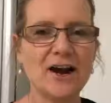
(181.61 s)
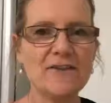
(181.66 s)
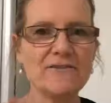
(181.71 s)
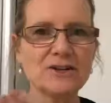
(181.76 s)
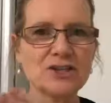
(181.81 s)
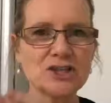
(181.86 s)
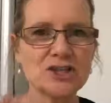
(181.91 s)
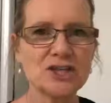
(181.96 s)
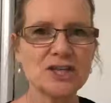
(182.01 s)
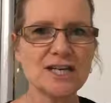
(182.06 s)

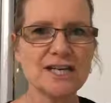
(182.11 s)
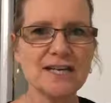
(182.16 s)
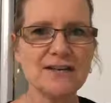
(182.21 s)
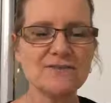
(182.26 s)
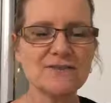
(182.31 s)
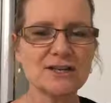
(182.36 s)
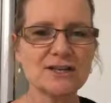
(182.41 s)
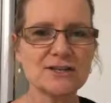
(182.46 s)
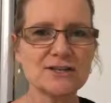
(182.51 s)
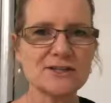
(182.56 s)
I've
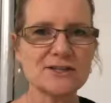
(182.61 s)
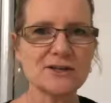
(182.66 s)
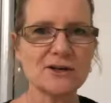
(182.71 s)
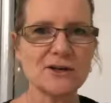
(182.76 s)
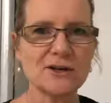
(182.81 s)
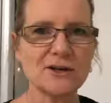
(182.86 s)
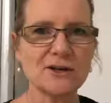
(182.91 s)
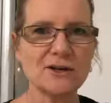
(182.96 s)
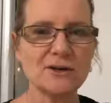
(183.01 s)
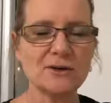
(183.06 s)
achieved a
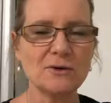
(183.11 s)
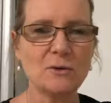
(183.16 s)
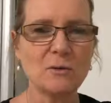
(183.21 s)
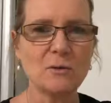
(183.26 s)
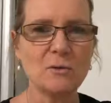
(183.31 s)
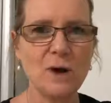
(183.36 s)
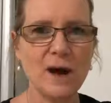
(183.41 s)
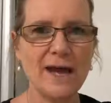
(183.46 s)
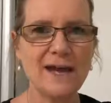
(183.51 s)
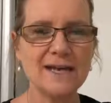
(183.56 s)
certain
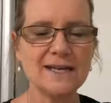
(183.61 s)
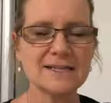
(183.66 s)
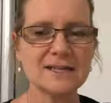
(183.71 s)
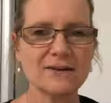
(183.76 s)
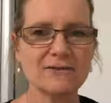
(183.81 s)
weight.